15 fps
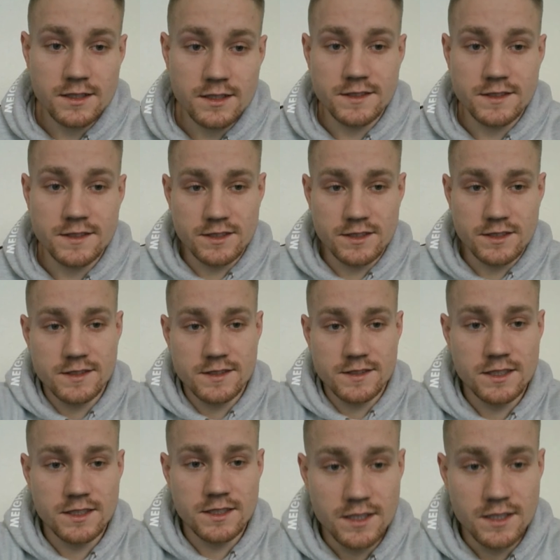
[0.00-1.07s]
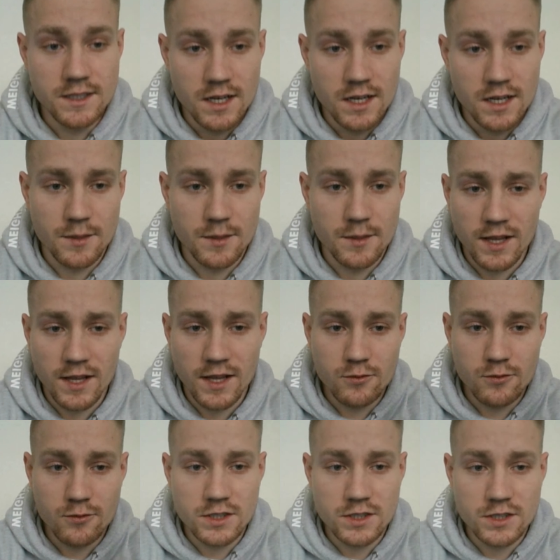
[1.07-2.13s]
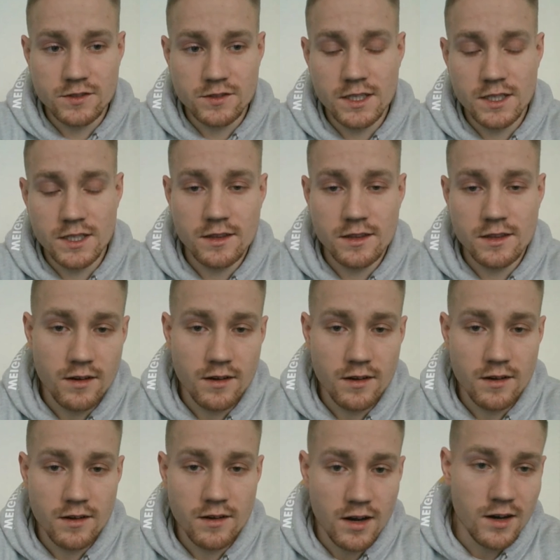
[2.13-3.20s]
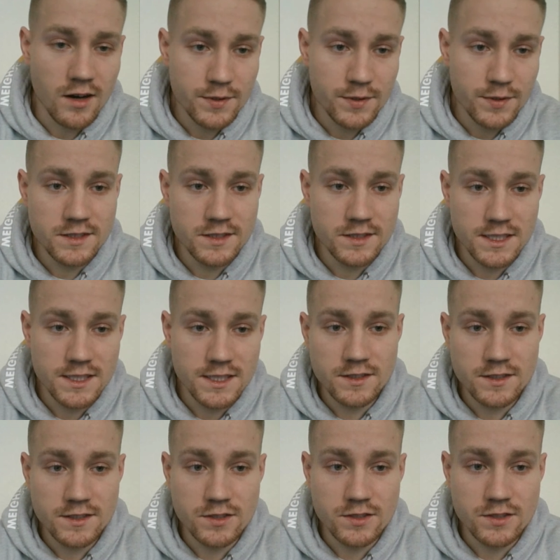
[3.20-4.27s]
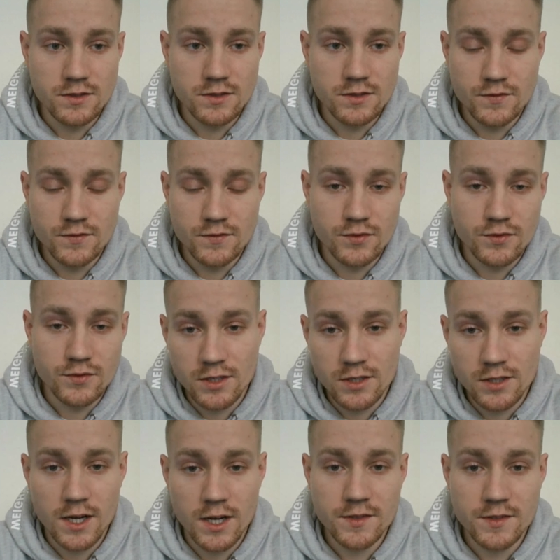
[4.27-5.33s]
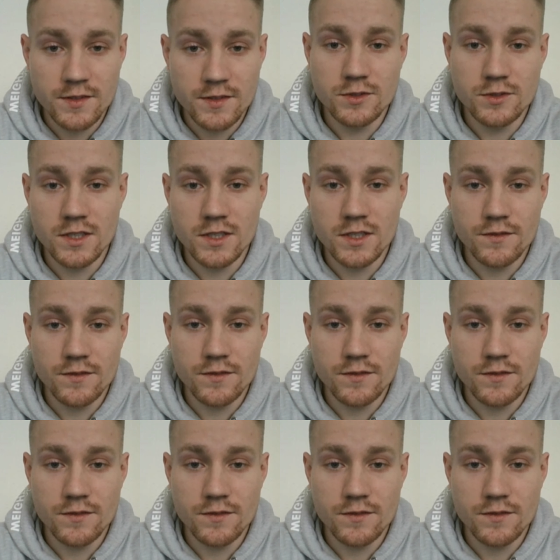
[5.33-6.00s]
As you can see, the plan was to hit RPE 7, so 3 reps in reserve.